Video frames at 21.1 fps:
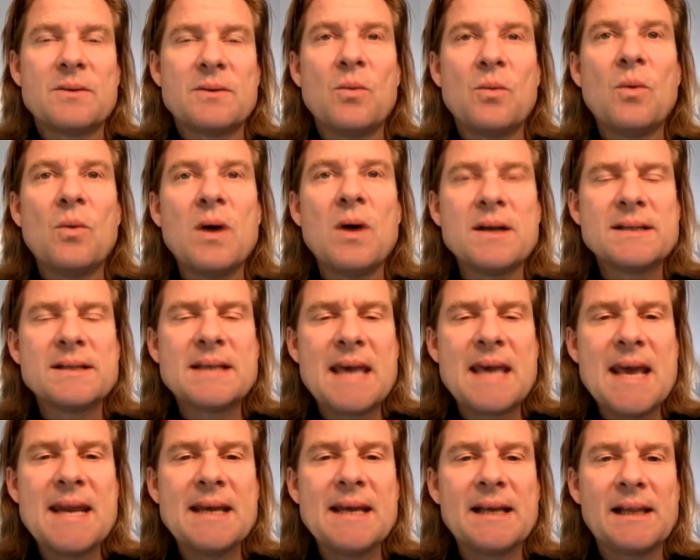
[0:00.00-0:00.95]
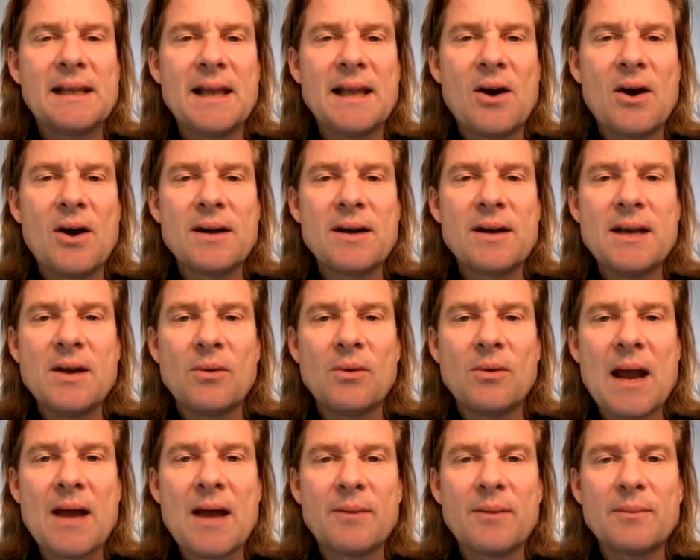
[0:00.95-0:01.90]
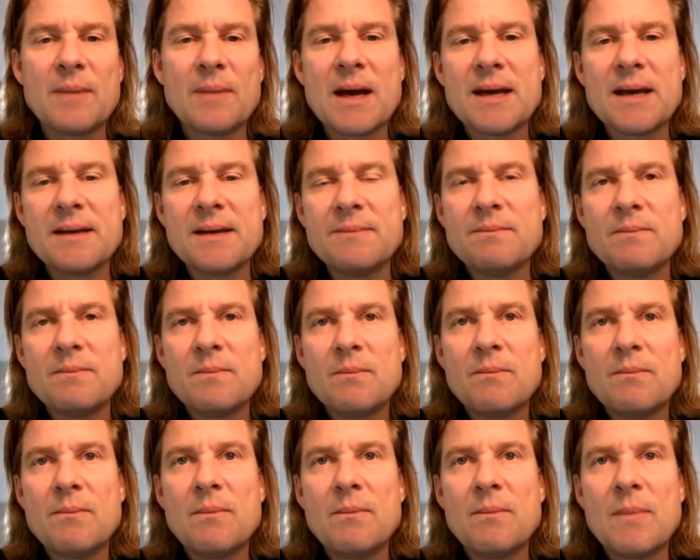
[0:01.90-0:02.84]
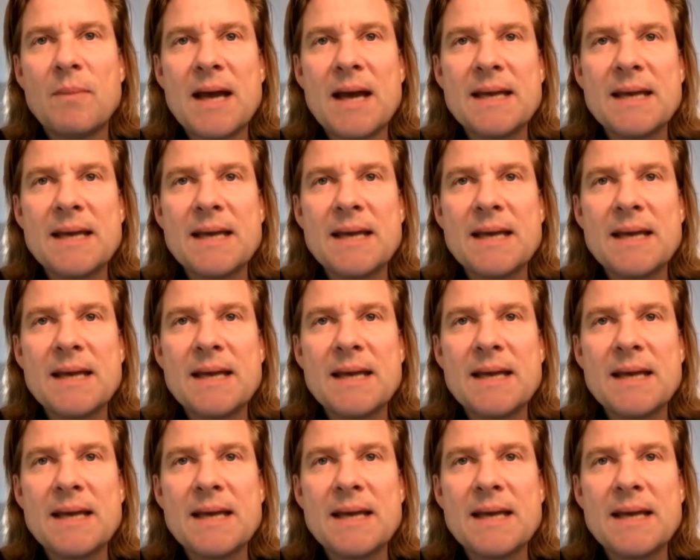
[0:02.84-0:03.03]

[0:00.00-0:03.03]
was getting clarity around my